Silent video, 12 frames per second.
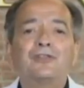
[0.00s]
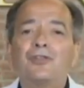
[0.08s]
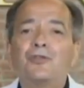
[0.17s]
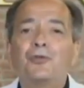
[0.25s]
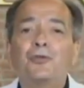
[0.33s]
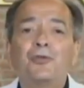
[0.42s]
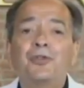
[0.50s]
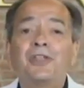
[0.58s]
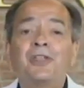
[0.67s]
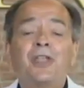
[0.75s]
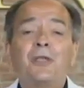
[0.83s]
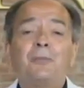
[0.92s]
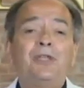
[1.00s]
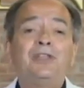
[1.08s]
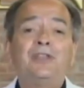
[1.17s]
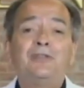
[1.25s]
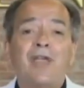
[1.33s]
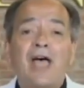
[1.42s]
continually
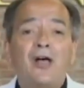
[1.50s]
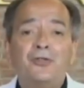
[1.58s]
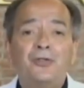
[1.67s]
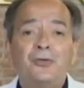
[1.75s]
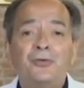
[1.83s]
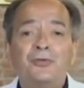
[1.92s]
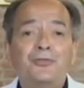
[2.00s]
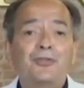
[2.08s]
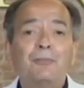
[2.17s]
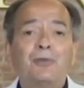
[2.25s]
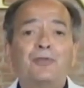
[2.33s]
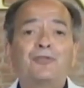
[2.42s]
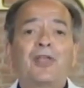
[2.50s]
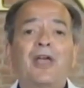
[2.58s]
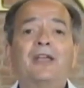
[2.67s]
be devalued. Simple as